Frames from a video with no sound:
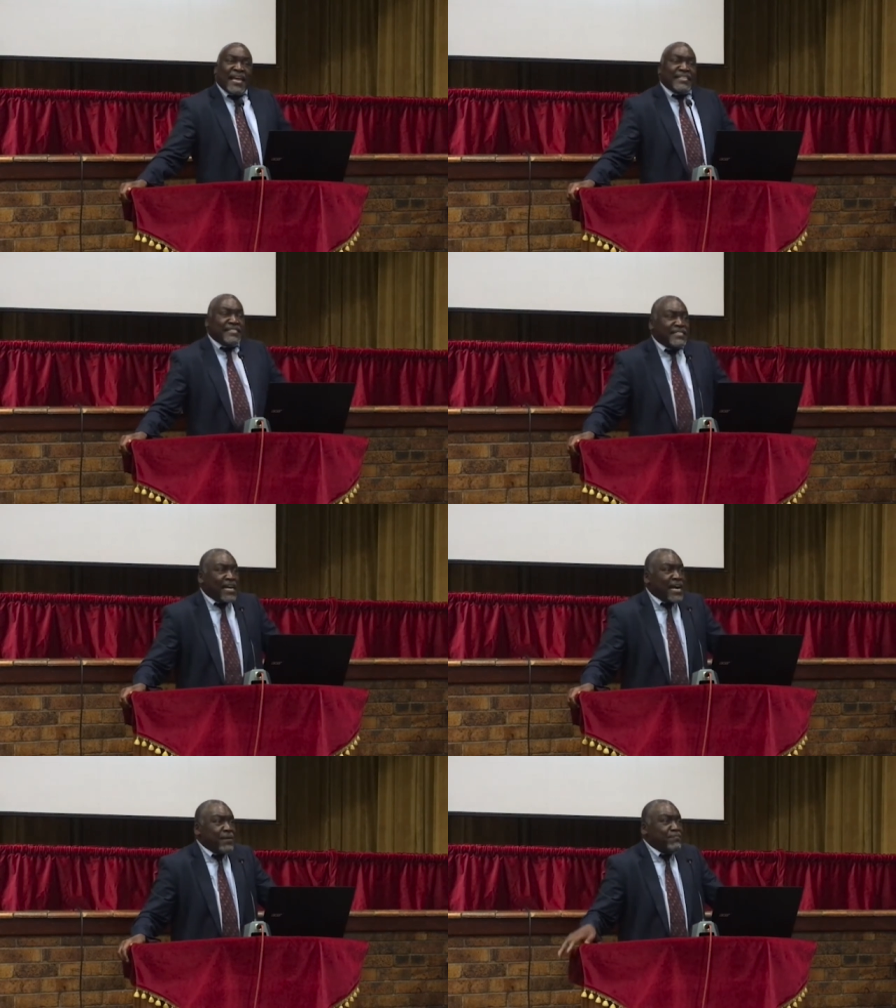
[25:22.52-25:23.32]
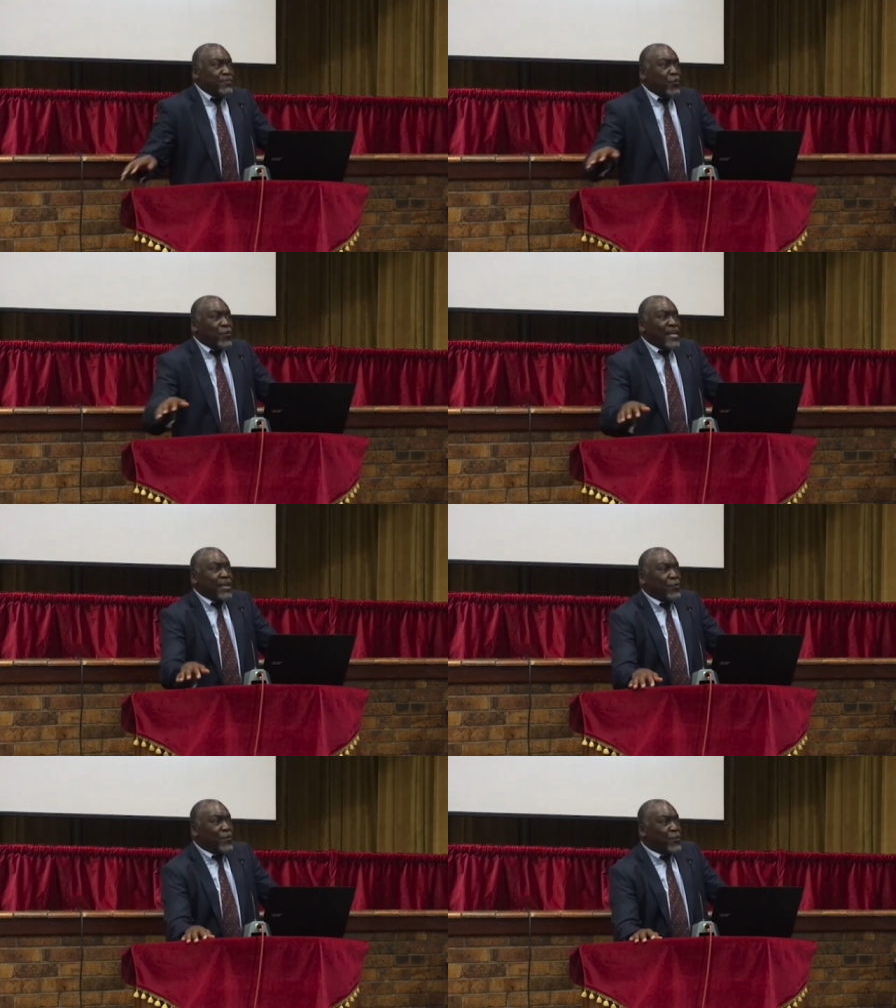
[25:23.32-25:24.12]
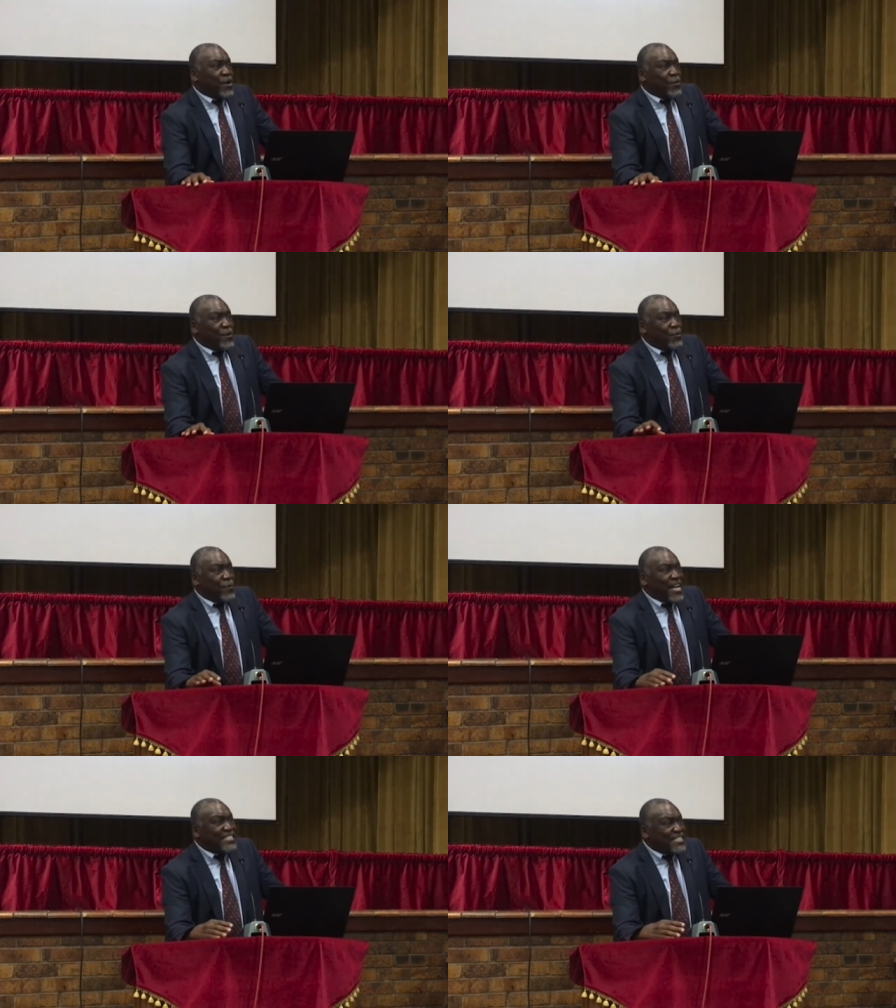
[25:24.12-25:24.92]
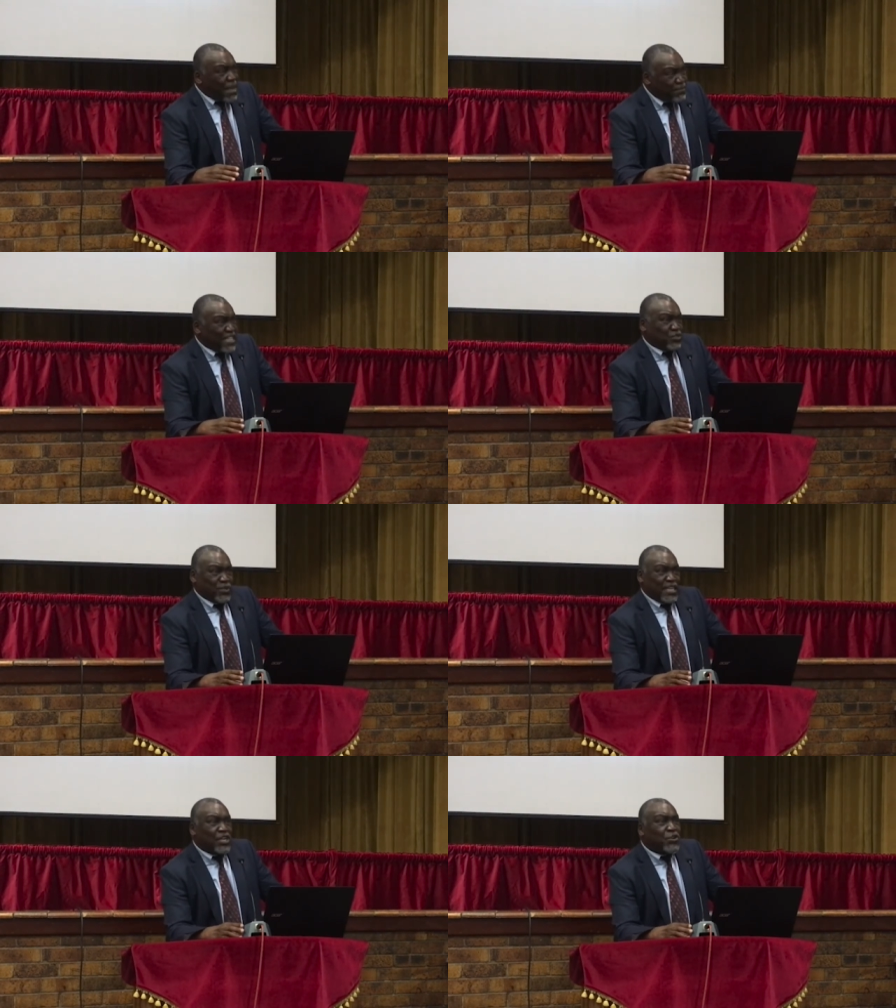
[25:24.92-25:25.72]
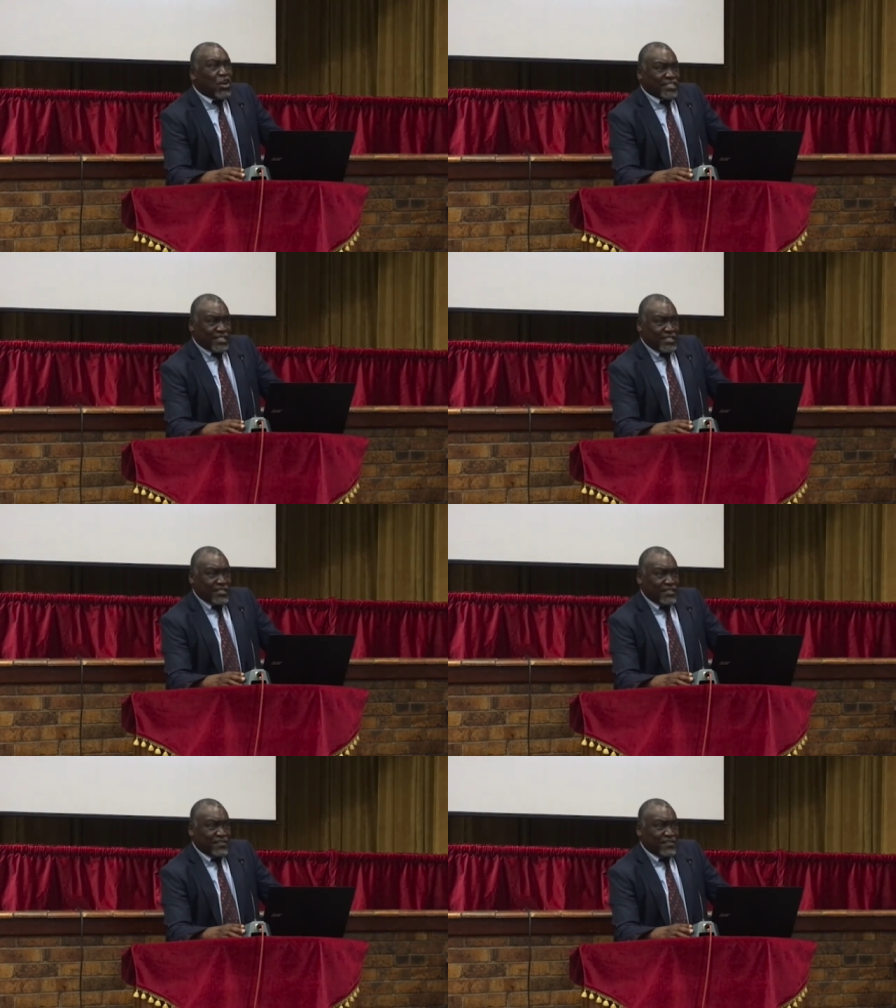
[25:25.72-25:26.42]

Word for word: and um, we, we, we, we are subject to the cross.